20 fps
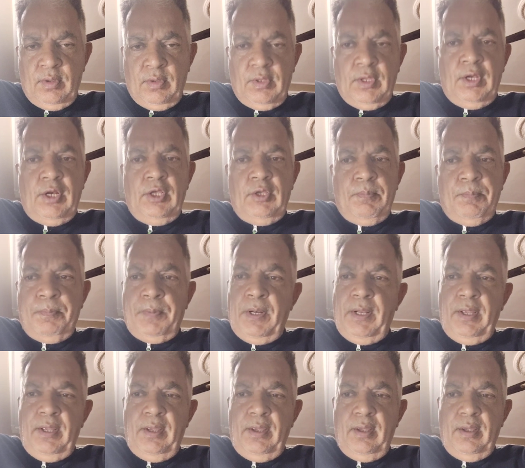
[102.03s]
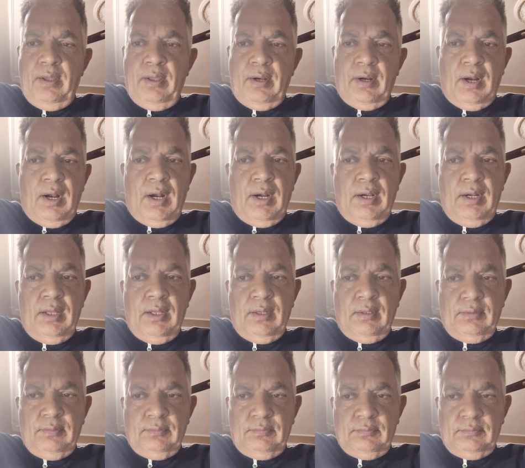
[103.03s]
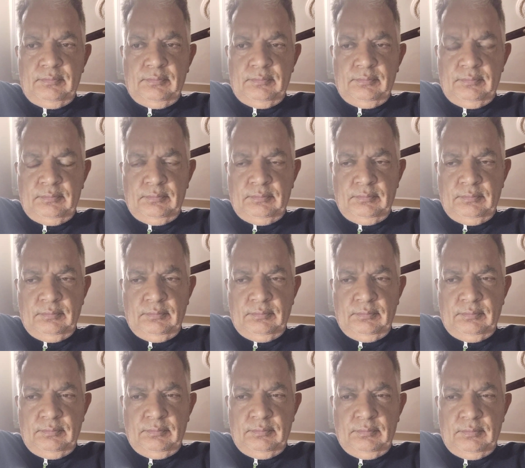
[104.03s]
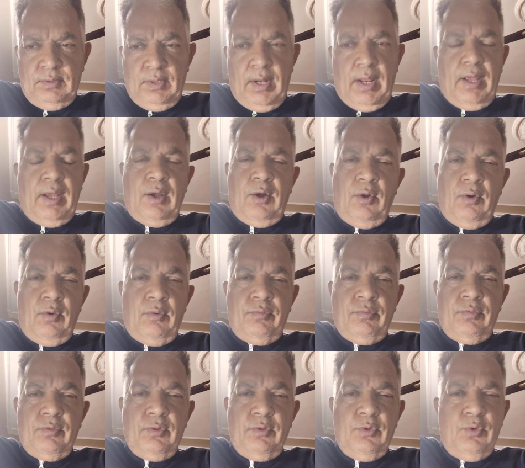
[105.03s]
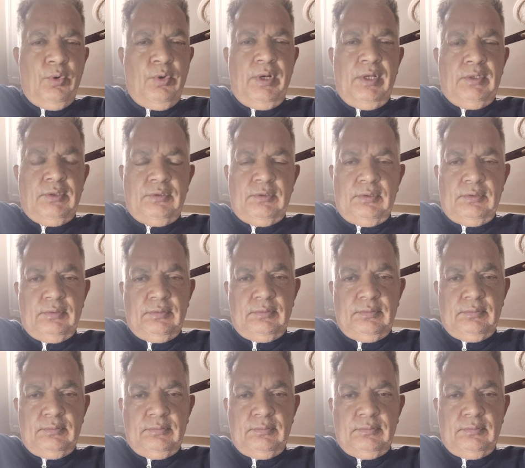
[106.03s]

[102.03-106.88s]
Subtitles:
there is plea regarding lack of jurisdiction,